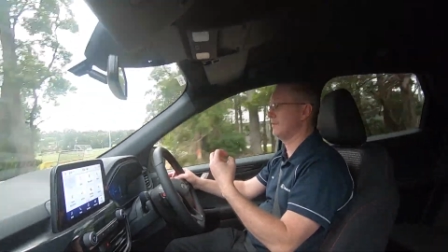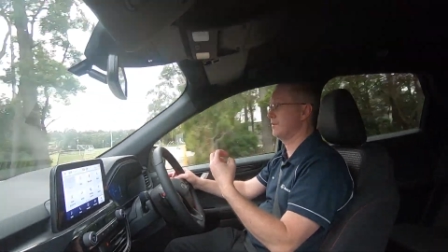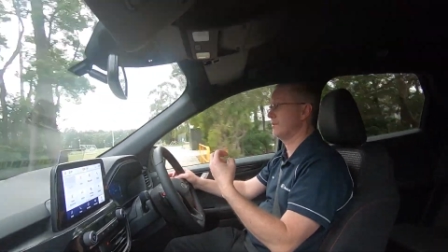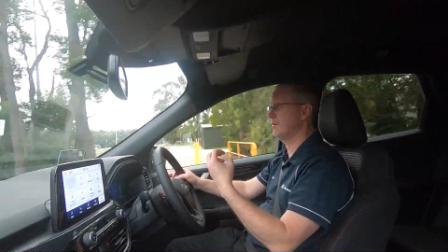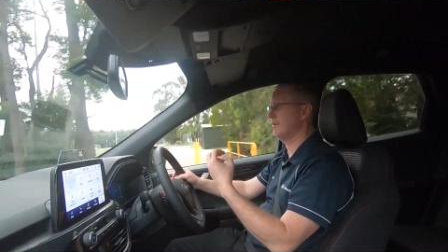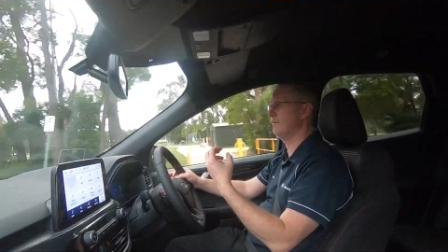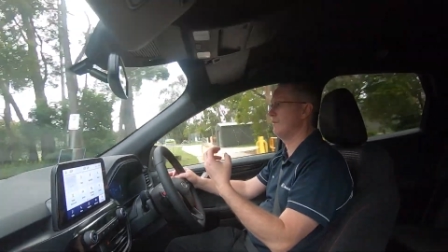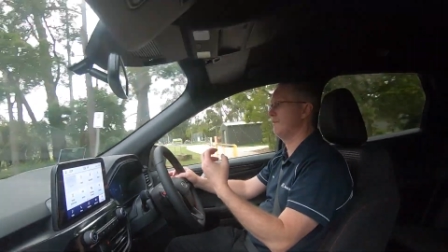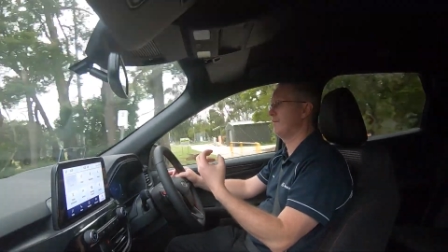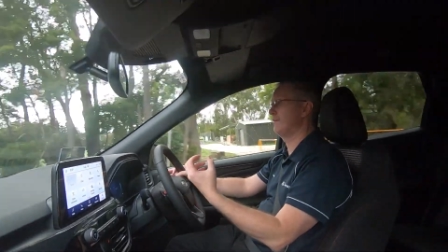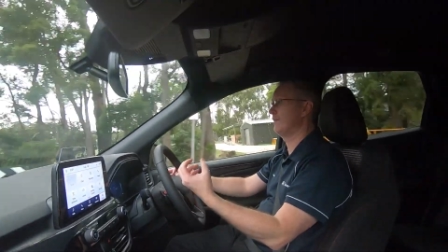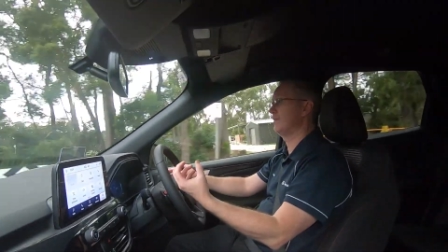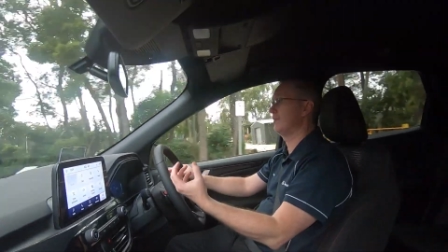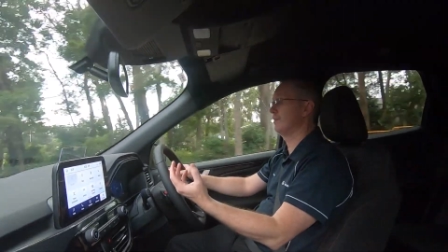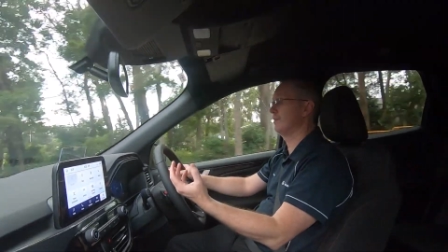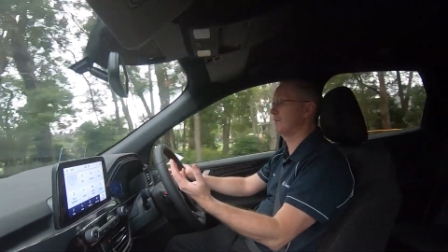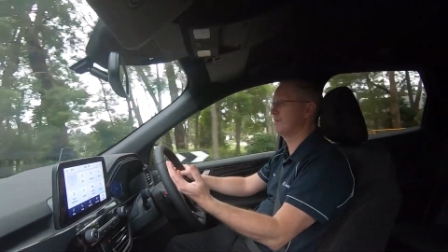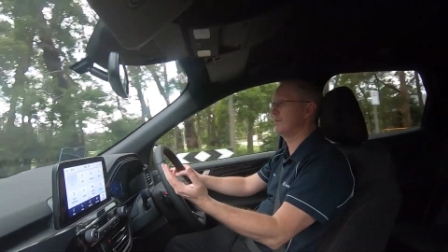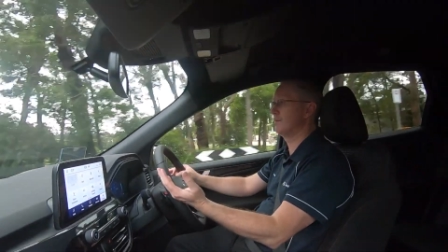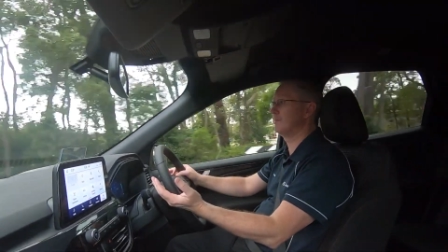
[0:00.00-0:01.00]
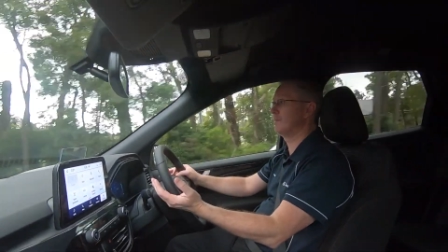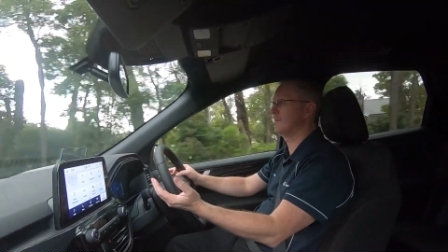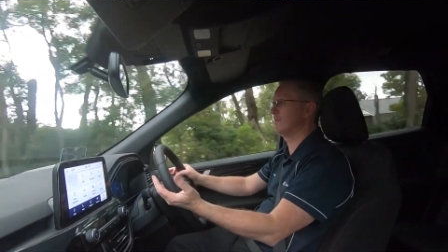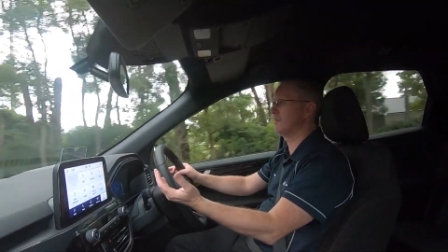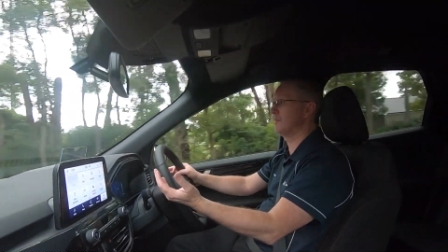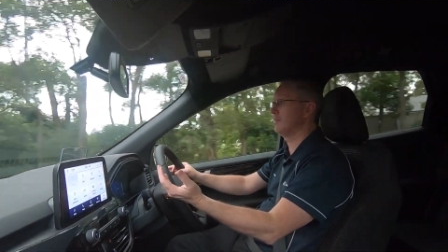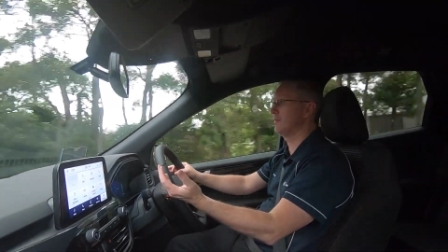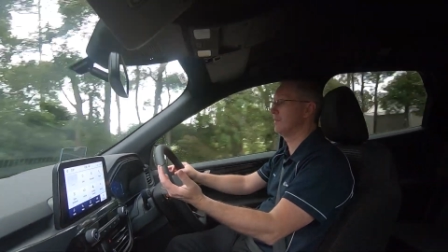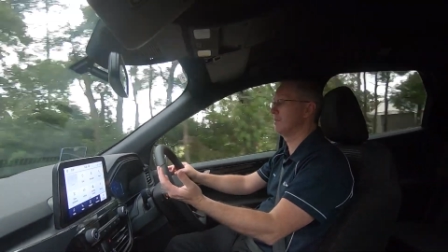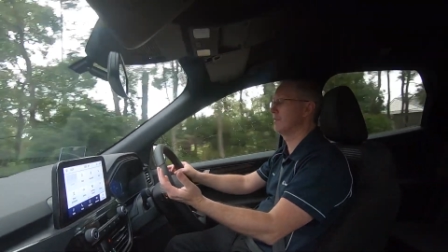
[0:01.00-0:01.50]
don't feel like you
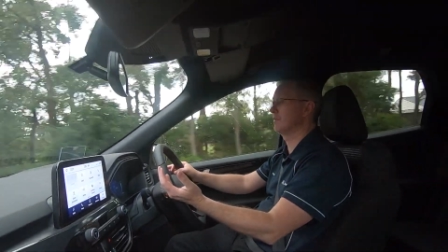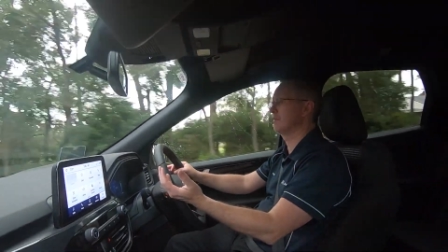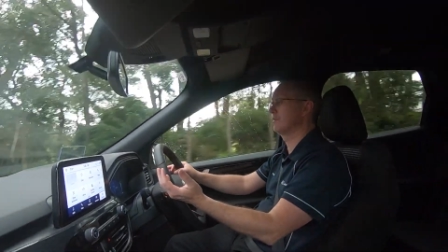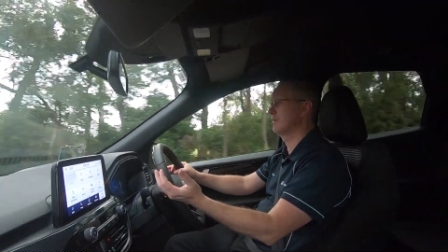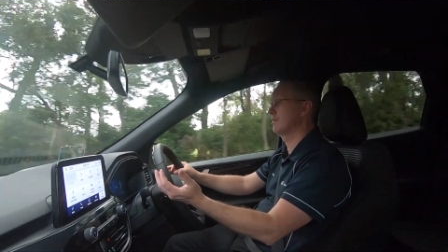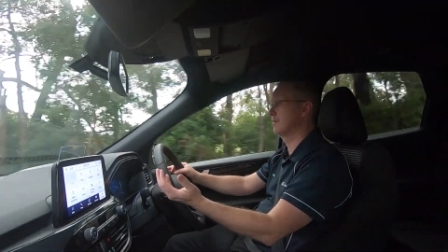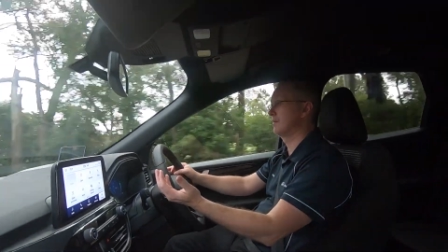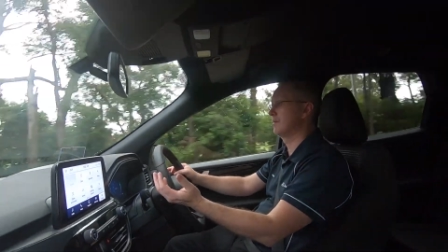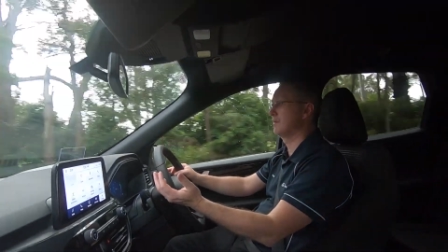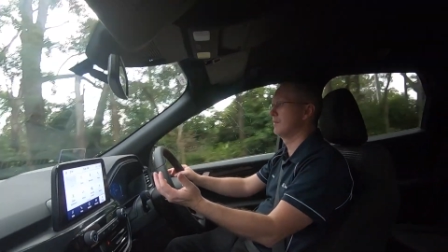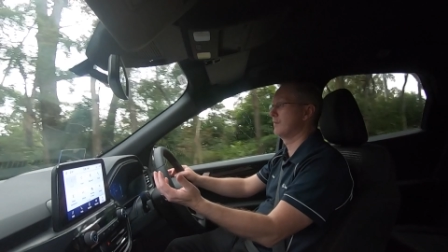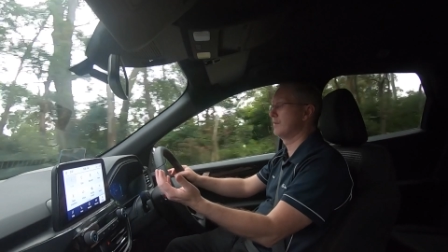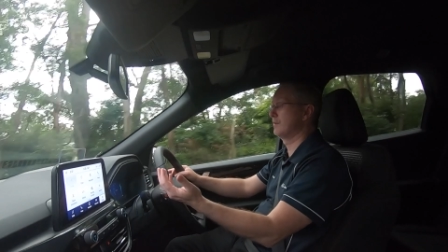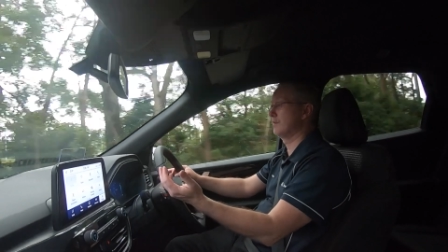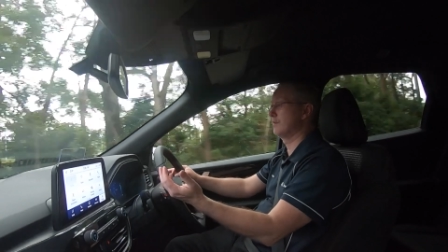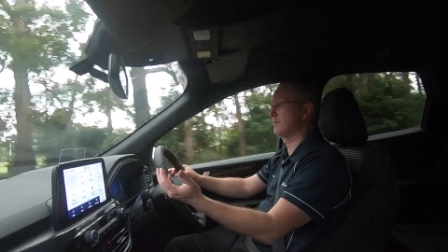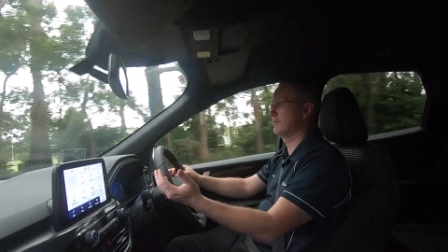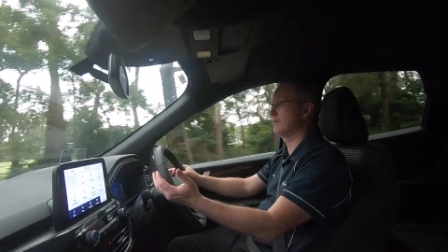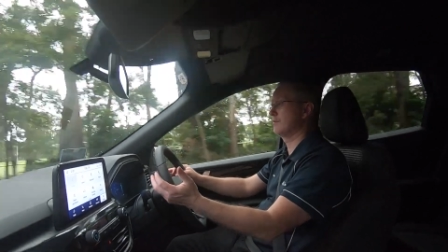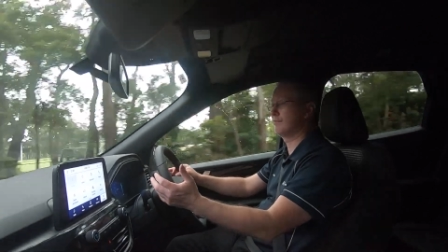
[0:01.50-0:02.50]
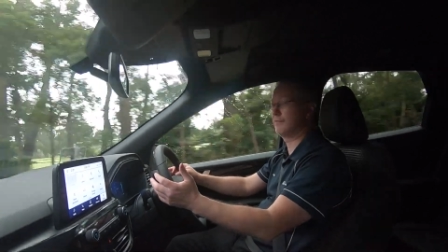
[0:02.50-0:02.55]
need to